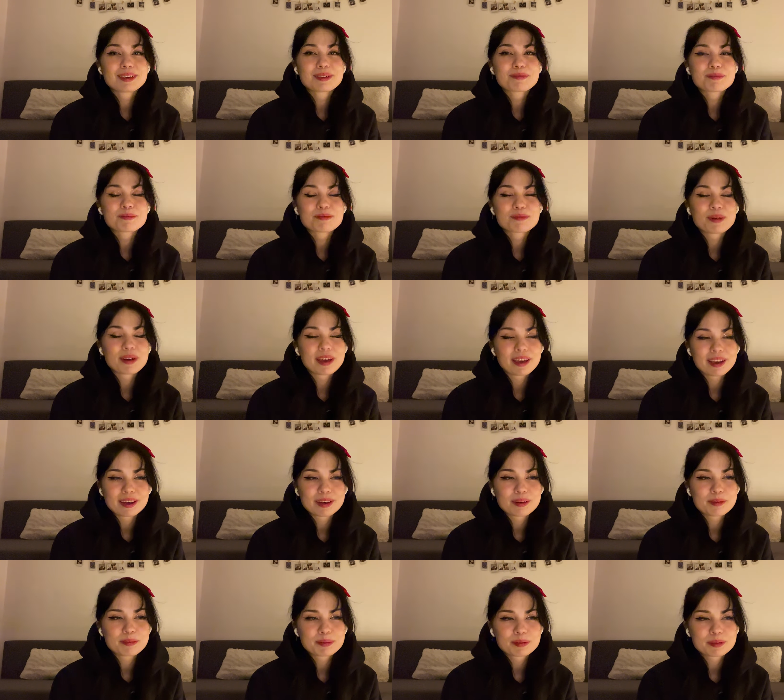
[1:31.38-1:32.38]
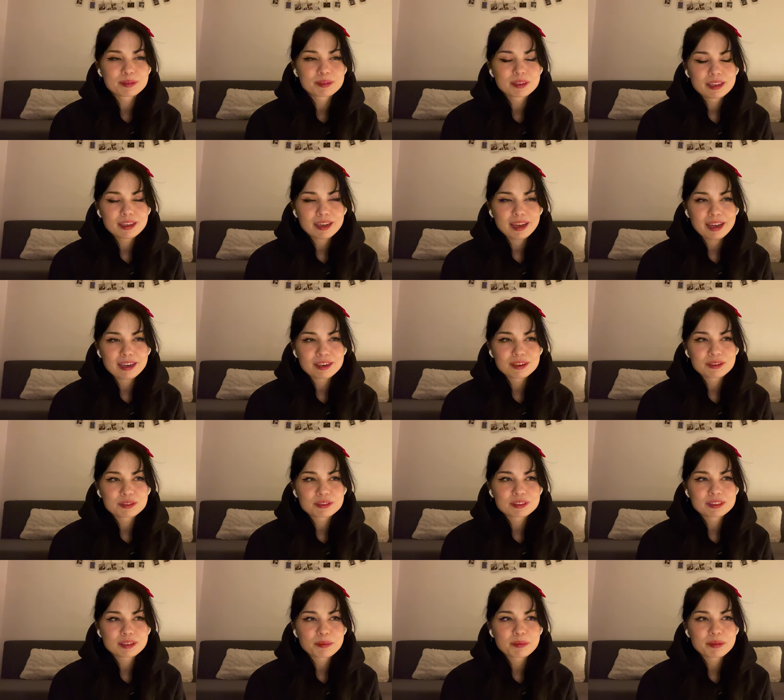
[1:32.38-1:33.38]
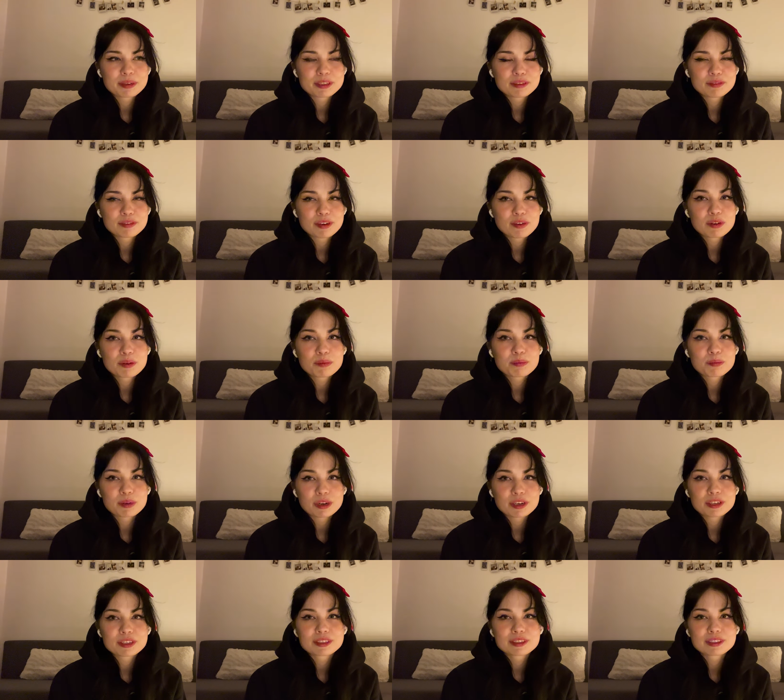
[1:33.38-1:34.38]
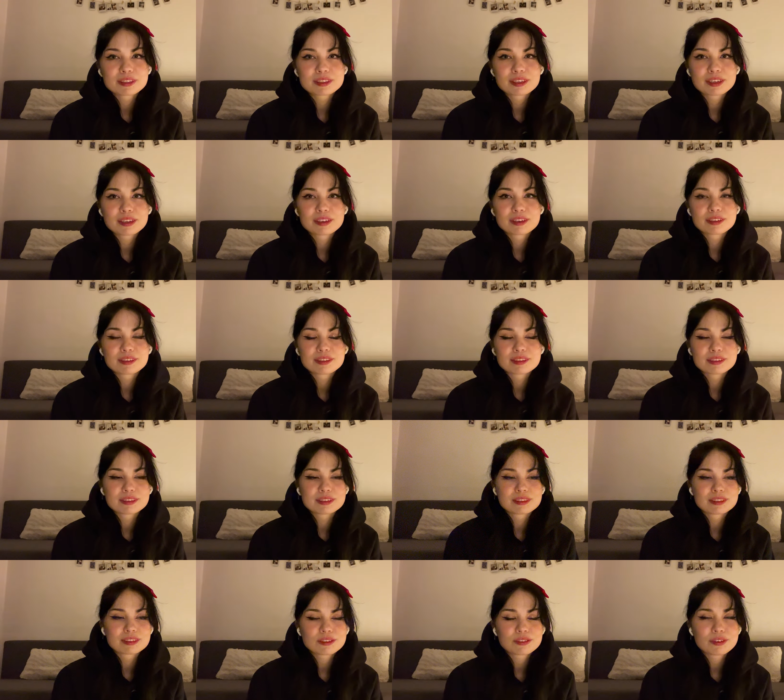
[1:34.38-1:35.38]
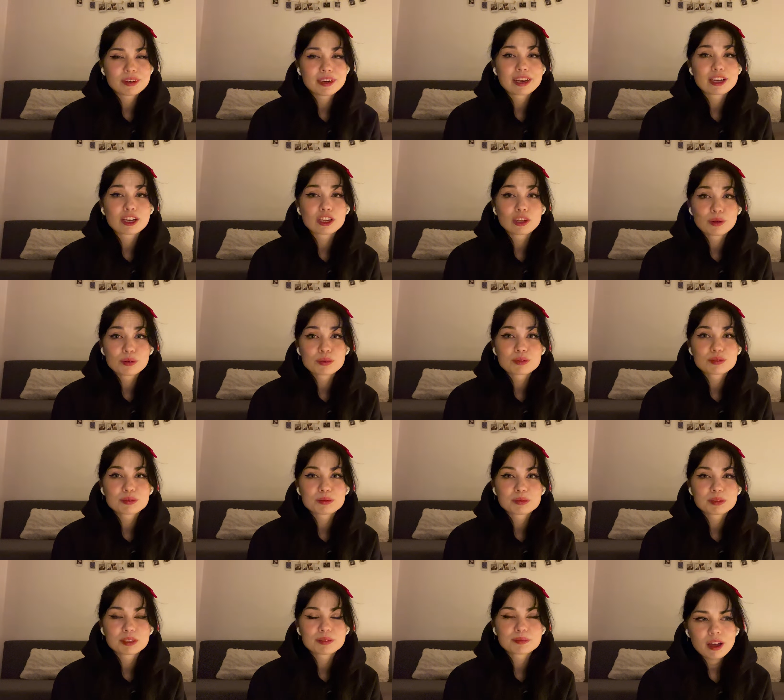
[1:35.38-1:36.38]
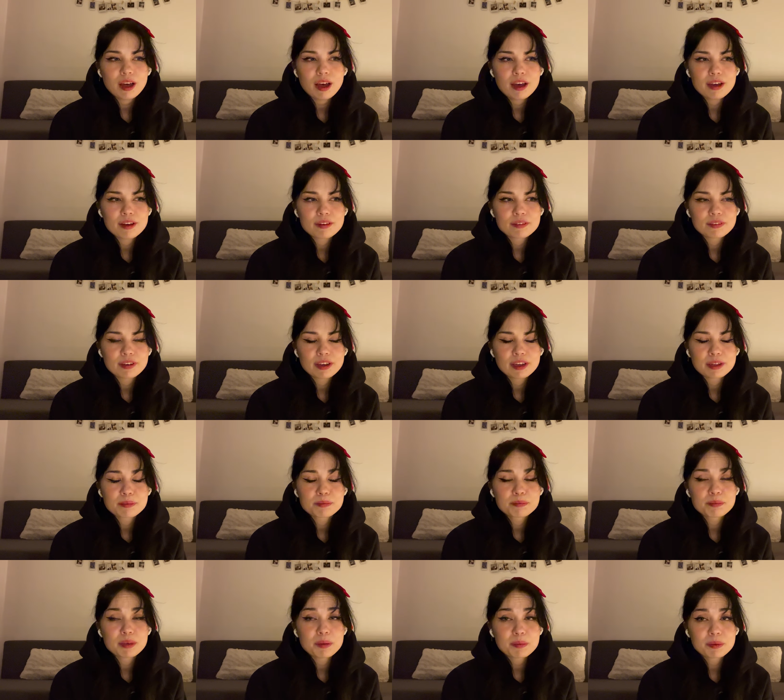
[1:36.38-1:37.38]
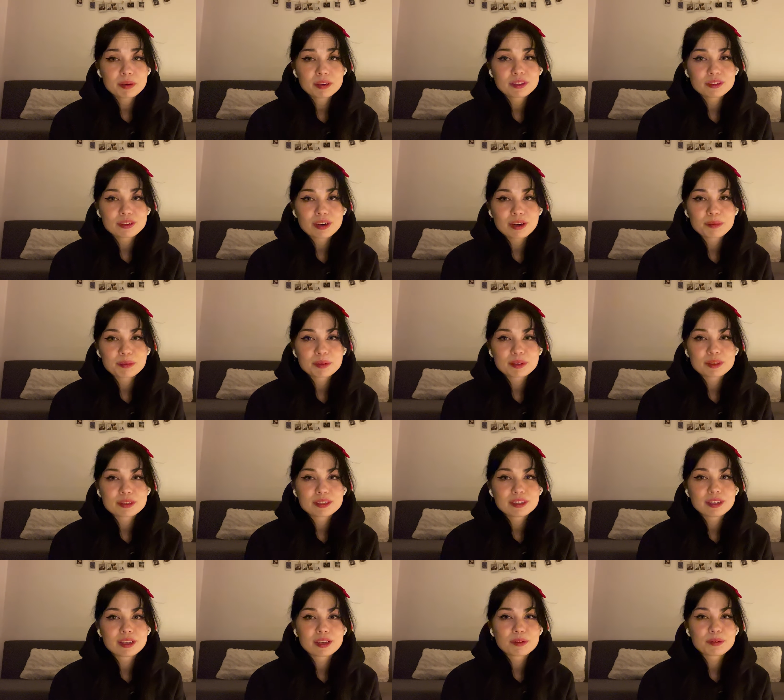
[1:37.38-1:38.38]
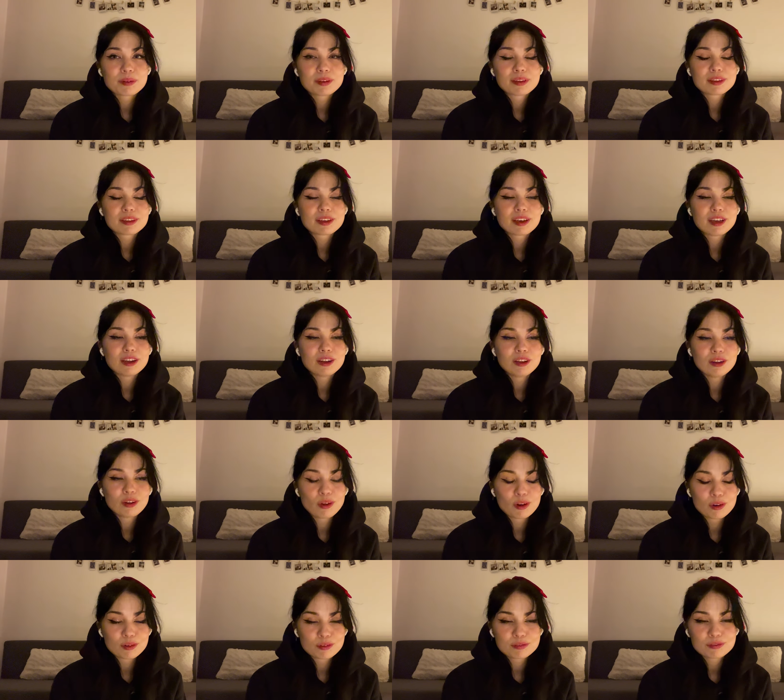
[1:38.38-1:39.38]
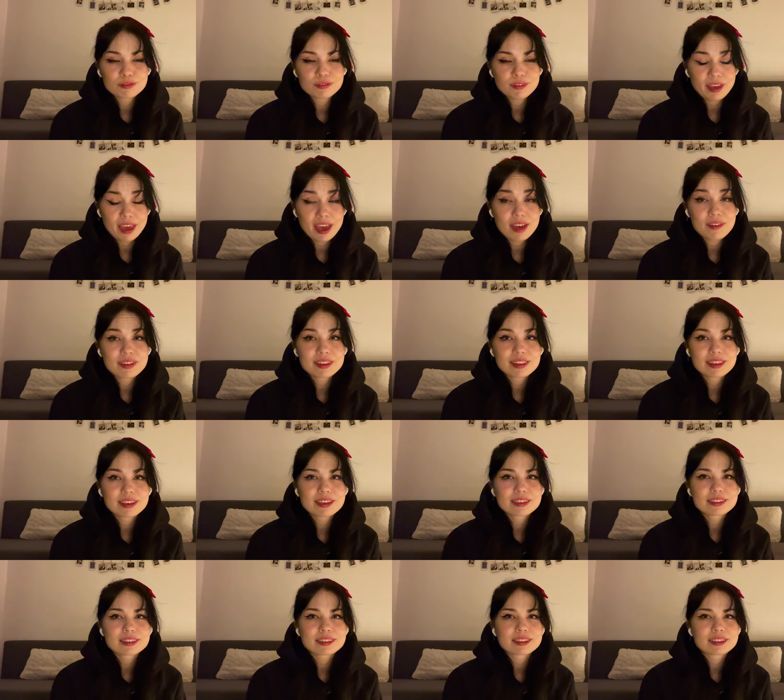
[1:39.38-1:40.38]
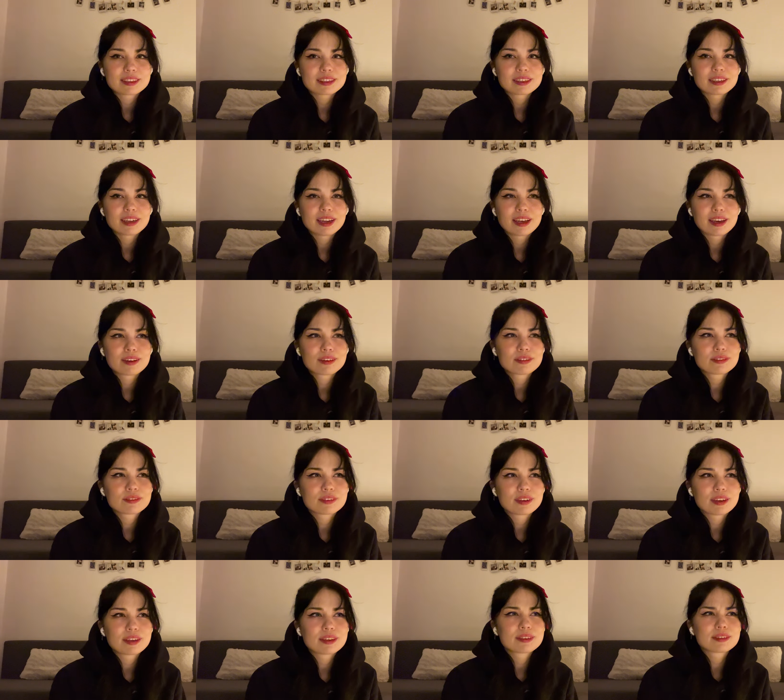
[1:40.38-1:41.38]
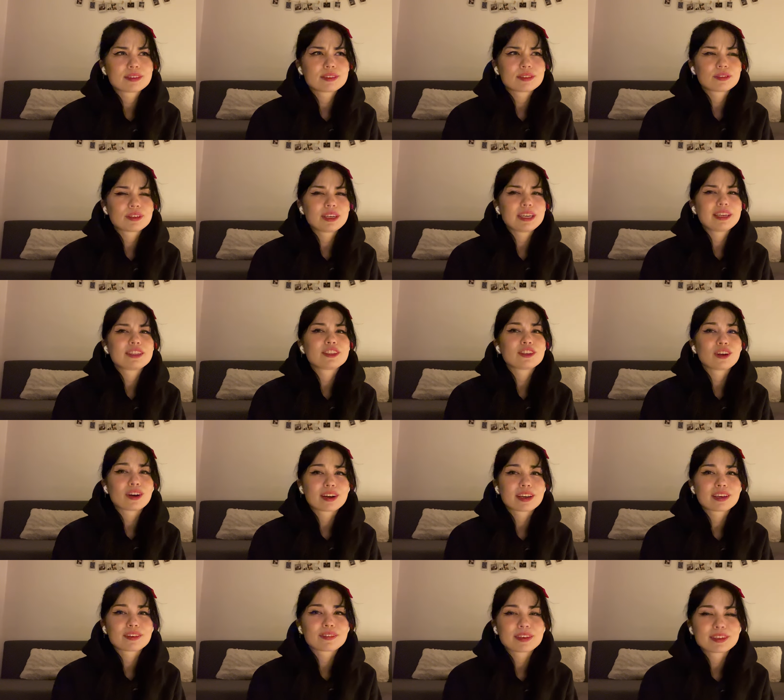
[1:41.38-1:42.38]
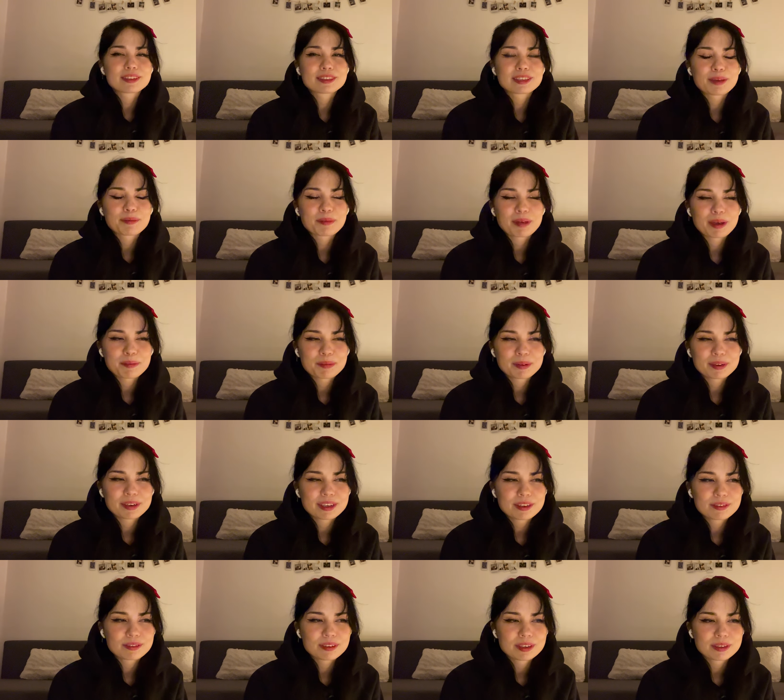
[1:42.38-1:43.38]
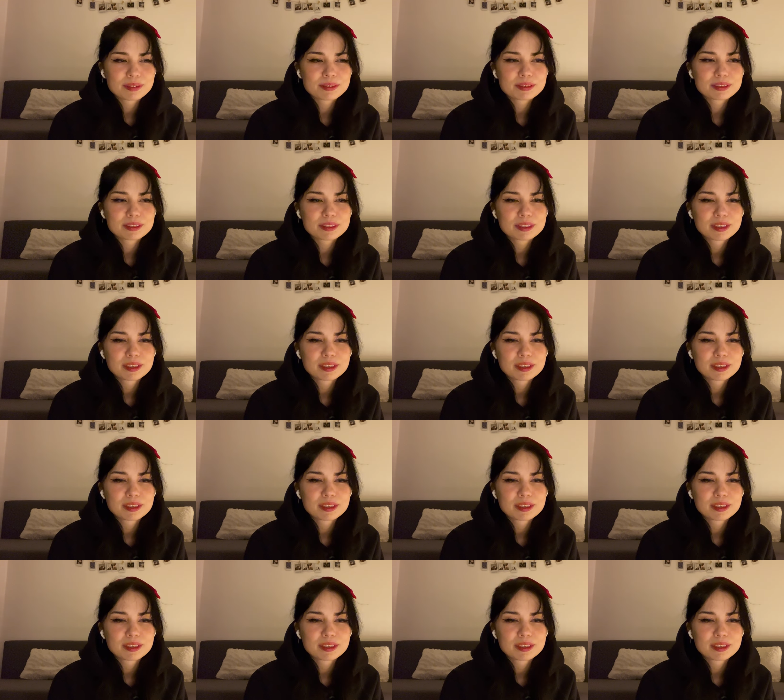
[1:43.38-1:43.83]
breakup. I lost somebody very precious and really close to me. I've had people around me dealing with a lot of heavy things in their life, and really dark events kept happening around.